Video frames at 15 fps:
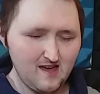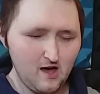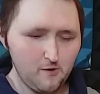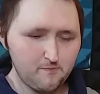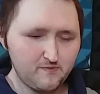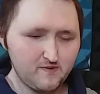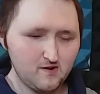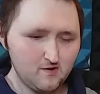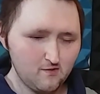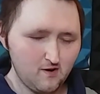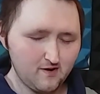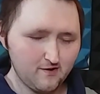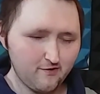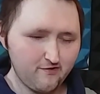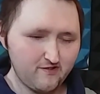helped you
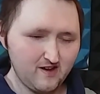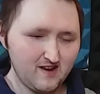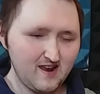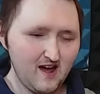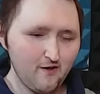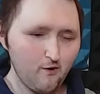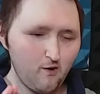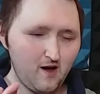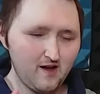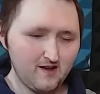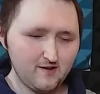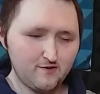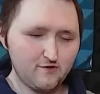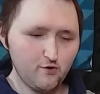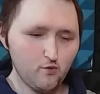understand how I
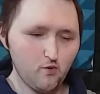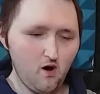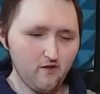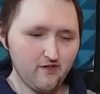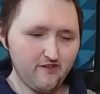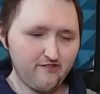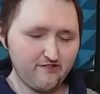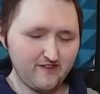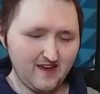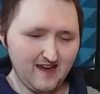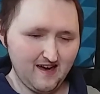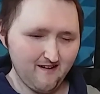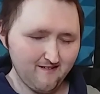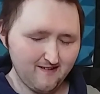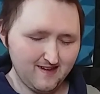do all this
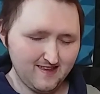now.